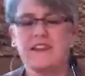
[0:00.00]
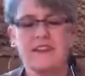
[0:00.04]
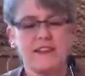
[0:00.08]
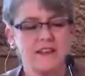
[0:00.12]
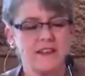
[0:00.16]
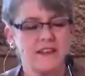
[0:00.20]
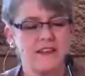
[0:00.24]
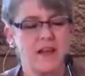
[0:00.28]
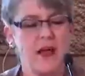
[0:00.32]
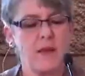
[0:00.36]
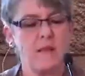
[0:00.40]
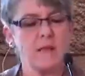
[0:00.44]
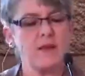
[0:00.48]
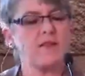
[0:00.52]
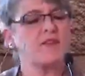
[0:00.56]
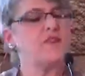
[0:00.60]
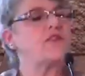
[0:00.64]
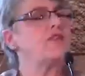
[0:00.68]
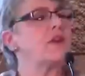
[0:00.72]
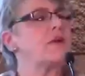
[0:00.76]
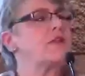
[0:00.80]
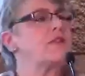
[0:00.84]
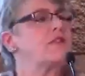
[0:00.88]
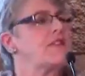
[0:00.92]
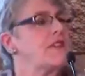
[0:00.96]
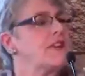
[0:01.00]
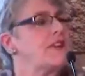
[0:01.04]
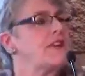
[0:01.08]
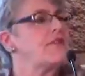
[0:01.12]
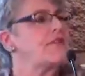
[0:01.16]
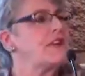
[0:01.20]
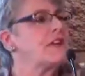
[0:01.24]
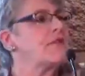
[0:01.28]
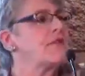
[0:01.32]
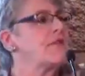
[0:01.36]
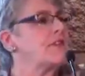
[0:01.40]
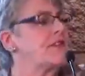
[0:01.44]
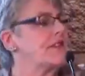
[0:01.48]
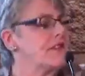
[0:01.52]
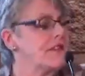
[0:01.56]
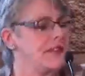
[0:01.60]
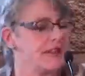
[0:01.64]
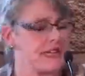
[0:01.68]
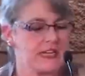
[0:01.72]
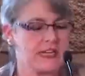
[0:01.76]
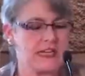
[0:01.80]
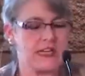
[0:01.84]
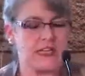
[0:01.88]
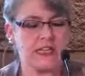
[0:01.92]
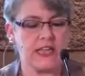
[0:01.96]
Thomas
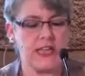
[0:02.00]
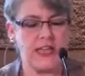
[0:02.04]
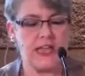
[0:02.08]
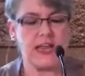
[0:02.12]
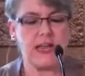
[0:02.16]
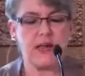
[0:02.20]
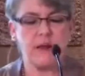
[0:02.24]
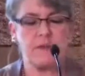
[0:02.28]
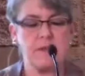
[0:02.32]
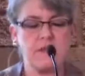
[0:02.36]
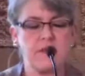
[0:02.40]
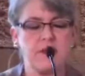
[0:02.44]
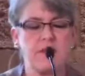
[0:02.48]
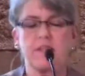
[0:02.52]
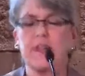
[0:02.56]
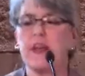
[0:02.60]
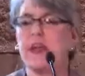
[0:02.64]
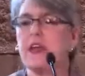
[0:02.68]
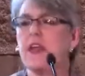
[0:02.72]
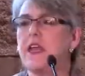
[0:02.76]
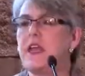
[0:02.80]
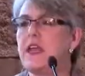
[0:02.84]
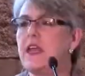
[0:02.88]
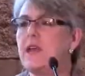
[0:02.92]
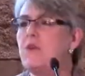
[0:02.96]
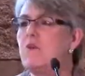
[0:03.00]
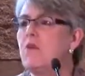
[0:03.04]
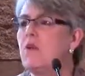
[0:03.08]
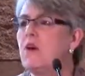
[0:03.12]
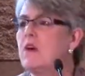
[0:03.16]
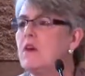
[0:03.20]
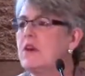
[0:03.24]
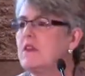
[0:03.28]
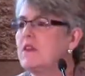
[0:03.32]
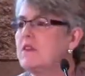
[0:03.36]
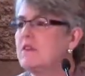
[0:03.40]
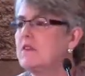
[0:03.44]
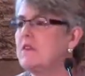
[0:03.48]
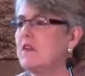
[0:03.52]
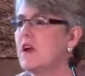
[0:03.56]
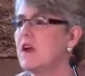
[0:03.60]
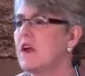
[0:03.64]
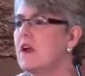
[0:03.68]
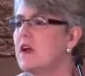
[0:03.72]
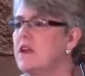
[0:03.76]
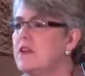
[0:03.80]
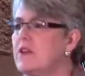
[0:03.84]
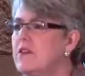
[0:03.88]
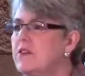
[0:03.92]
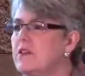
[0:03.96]
Jefferson claimed that he was
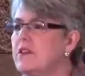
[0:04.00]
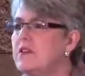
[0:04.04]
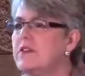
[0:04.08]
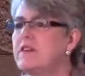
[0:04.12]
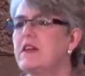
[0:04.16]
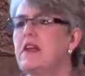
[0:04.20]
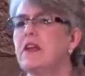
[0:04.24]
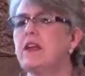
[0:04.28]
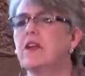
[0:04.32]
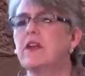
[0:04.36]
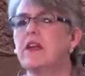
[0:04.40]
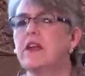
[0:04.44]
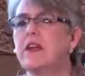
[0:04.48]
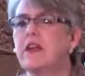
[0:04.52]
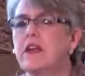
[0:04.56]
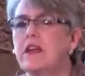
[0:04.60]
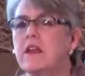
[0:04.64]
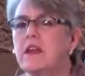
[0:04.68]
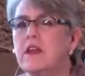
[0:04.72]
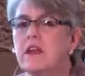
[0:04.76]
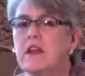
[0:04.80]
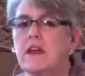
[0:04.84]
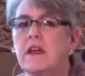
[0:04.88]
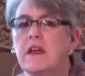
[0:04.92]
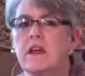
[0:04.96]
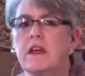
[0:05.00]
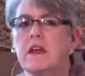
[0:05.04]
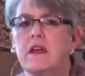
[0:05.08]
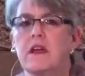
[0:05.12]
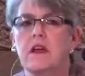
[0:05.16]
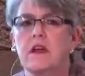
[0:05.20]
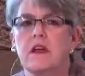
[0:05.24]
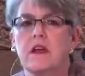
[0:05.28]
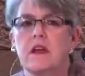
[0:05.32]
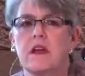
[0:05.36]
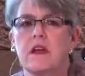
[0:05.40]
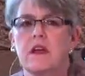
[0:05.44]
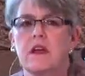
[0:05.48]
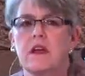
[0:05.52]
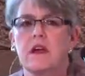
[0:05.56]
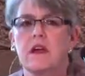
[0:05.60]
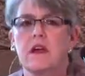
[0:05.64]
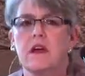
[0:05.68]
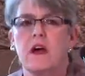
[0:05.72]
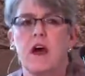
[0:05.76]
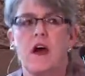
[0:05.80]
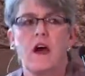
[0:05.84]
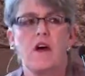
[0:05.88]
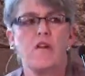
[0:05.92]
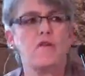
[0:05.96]
a Unitarian
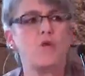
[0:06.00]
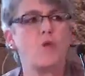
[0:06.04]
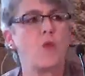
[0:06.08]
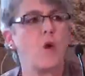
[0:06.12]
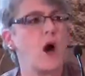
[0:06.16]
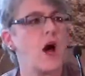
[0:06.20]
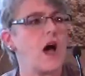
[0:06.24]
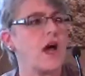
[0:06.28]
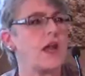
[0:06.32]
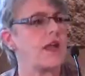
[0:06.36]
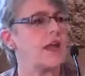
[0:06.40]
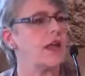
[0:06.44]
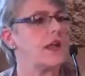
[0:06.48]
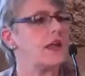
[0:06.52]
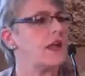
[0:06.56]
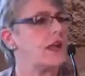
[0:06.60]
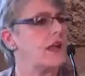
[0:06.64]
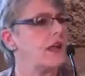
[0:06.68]
of one.